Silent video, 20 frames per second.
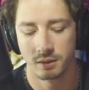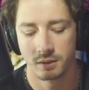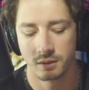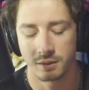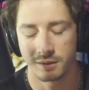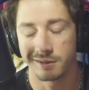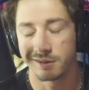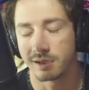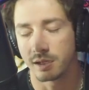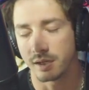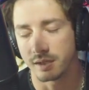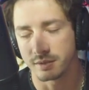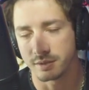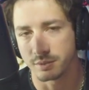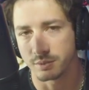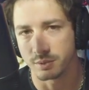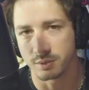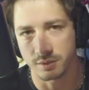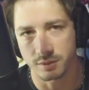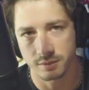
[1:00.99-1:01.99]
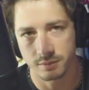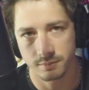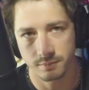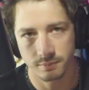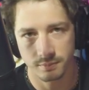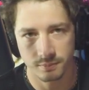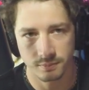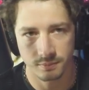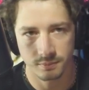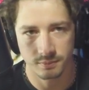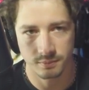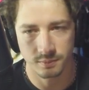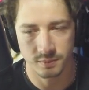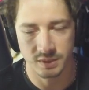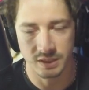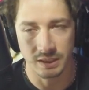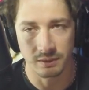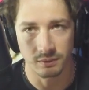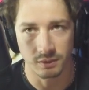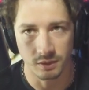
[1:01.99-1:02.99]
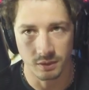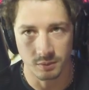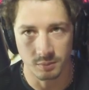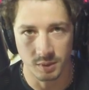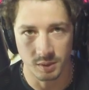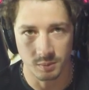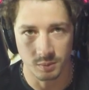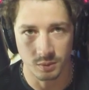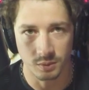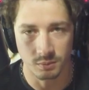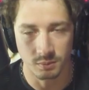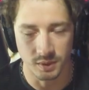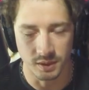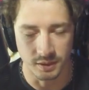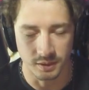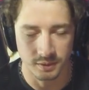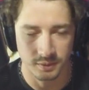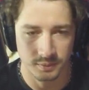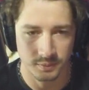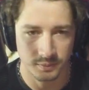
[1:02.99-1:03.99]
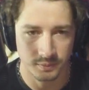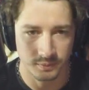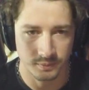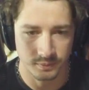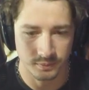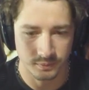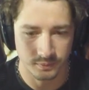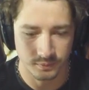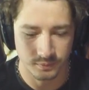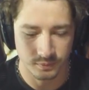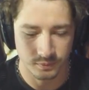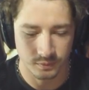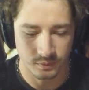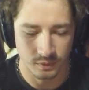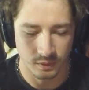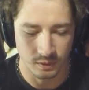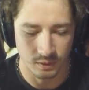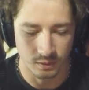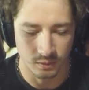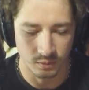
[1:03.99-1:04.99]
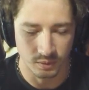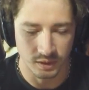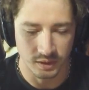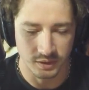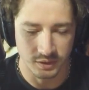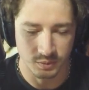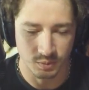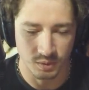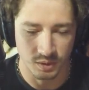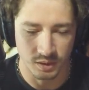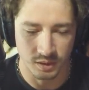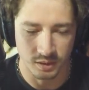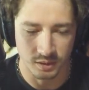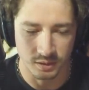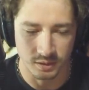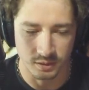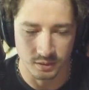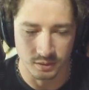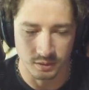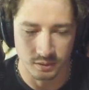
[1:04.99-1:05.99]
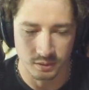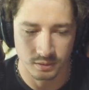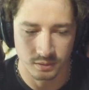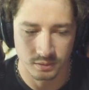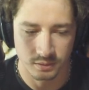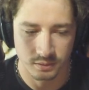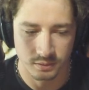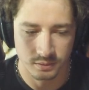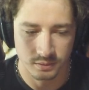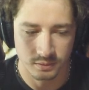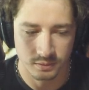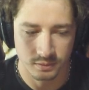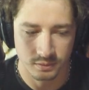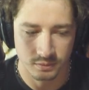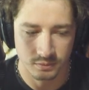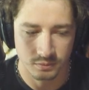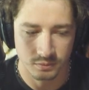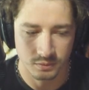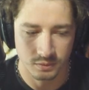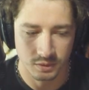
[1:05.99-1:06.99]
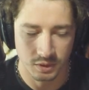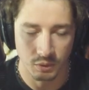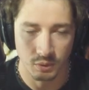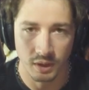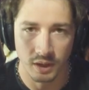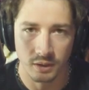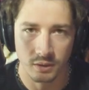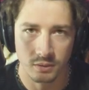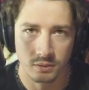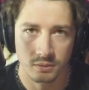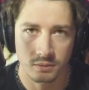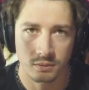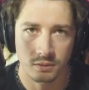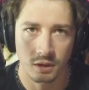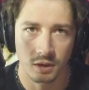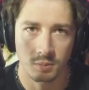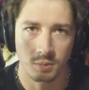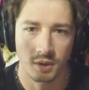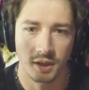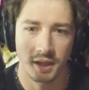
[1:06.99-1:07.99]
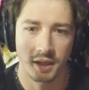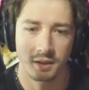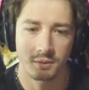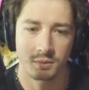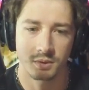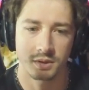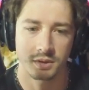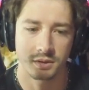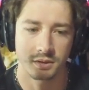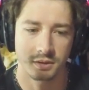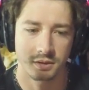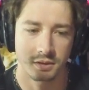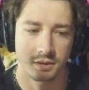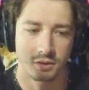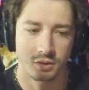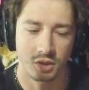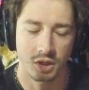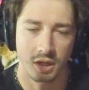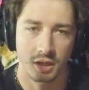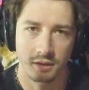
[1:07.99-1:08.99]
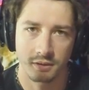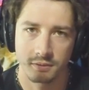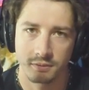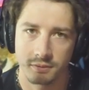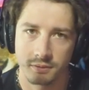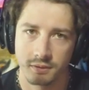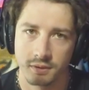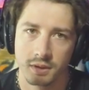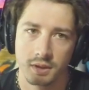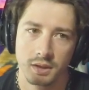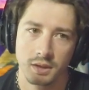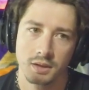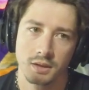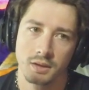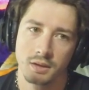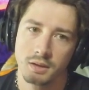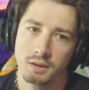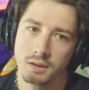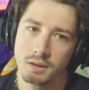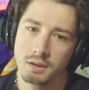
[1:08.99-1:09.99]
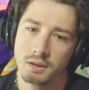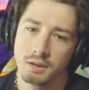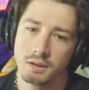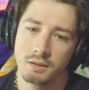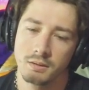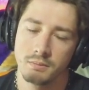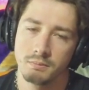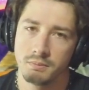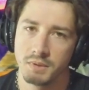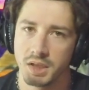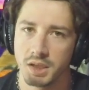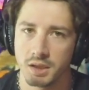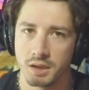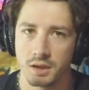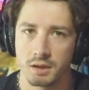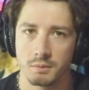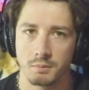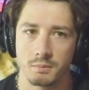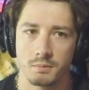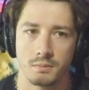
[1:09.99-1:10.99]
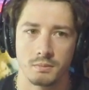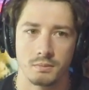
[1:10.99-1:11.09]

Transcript: or I guess it was 7 other people, but we just wanted to go out. Our plan was to meet up,